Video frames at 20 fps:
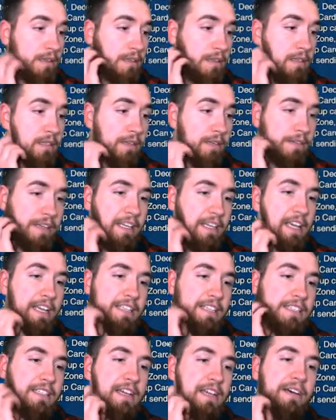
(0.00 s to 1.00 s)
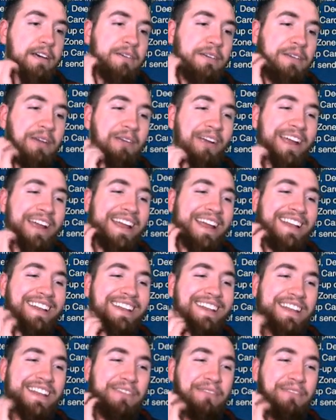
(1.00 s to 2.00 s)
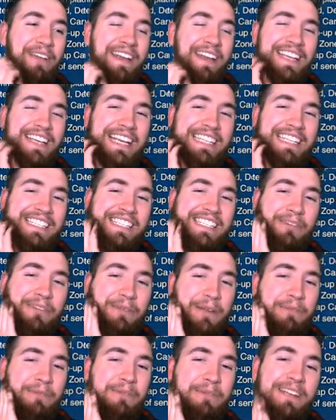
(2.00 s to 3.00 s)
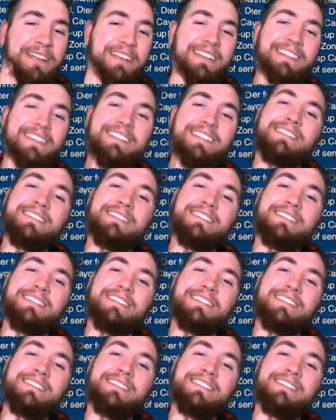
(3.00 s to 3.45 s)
Summon Castel. You're right. If we had Castel, we'd win.